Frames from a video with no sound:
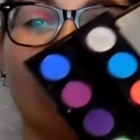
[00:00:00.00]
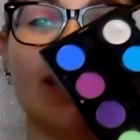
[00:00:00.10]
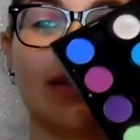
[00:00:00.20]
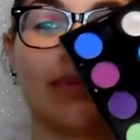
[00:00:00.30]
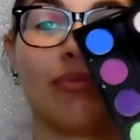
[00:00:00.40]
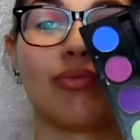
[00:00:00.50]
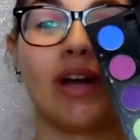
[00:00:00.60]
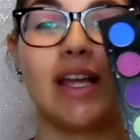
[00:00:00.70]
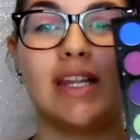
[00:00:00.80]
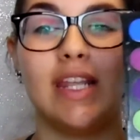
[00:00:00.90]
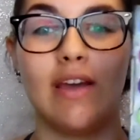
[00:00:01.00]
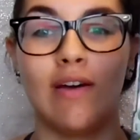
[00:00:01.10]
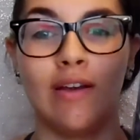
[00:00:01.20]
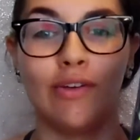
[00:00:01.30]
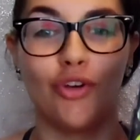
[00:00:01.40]
This bright
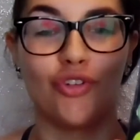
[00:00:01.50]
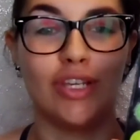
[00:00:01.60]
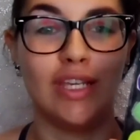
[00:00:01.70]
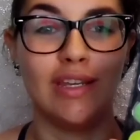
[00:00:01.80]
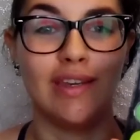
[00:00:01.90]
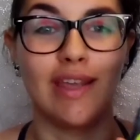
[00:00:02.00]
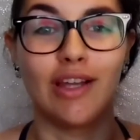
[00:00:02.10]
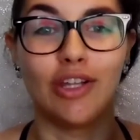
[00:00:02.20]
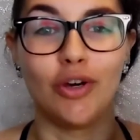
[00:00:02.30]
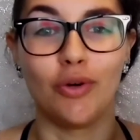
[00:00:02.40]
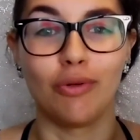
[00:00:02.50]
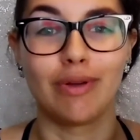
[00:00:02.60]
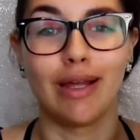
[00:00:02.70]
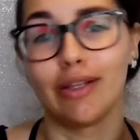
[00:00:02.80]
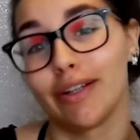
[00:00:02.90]
neon green yellow
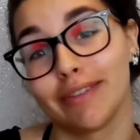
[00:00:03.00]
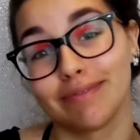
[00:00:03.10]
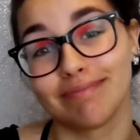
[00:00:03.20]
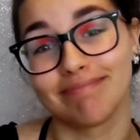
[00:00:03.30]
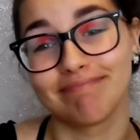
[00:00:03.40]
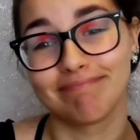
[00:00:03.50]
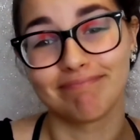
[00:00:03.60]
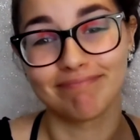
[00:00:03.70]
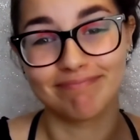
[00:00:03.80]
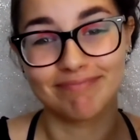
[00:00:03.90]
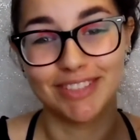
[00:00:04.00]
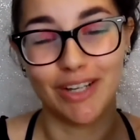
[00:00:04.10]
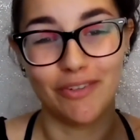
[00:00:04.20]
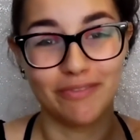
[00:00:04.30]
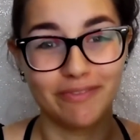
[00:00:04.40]
color.
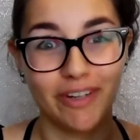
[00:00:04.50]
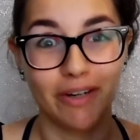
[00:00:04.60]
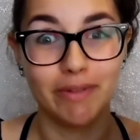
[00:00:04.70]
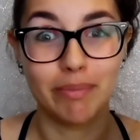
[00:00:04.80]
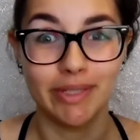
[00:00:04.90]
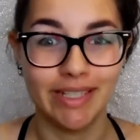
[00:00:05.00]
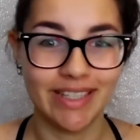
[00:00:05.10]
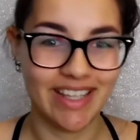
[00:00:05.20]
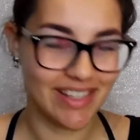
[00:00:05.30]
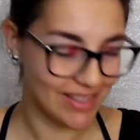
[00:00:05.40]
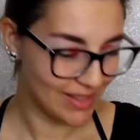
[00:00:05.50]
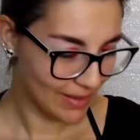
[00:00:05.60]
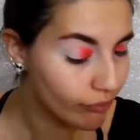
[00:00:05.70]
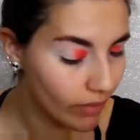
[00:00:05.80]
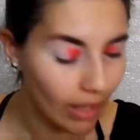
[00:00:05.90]
So where are we putting
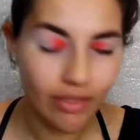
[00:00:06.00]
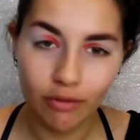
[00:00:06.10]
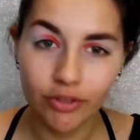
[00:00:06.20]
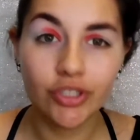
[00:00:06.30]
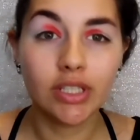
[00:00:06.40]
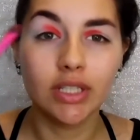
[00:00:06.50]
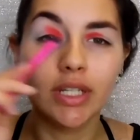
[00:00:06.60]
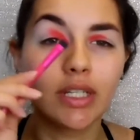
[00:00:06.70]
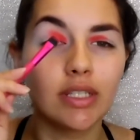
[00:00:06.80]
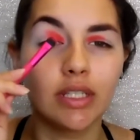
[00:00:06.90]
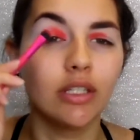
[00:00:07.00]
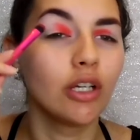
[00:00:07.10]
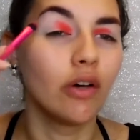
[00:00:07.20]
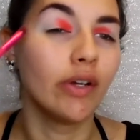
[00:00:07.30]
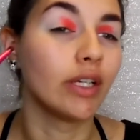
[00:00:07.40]
this? I think we're just going to
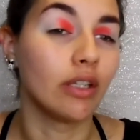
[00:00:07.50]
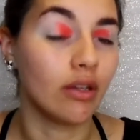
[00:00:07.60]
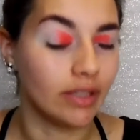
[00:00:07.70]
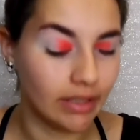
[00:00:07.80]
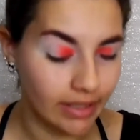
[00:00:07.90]
continue going along the